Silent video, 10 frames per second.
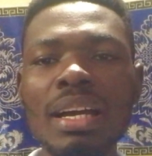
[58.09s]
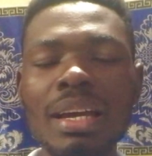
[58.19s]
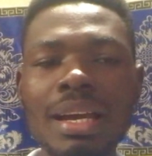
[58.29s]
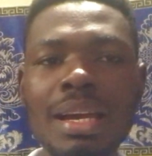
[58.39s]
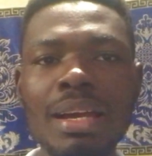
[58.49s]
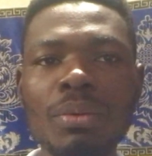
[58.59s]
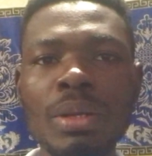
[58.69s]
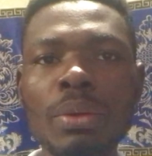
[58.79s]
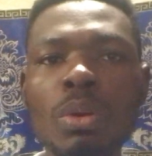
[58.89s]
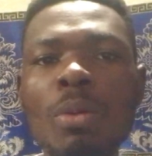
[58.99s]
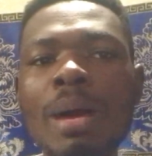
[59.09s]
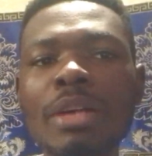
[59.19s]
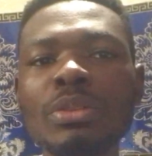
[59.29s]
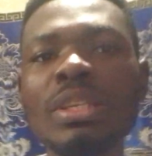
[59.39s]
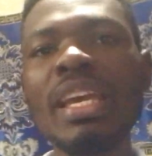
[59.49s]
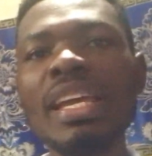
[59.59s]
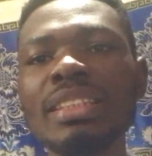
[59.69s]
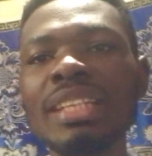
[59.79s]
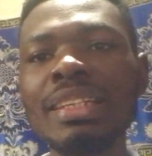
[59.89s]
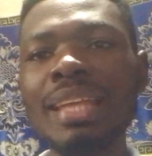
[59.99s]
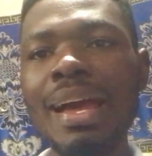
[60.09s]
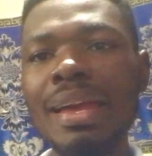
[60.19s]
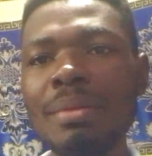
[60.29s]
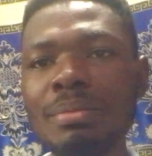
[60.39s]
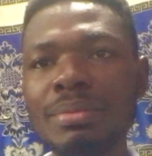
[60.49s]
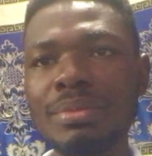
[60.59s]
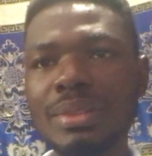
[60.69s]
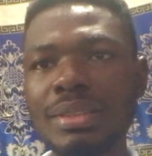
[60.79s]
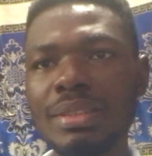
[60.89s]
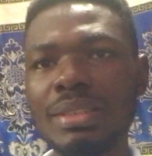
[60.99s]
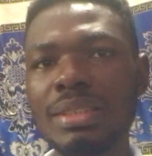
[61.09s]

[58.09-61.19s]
And when you go back to the ancient times,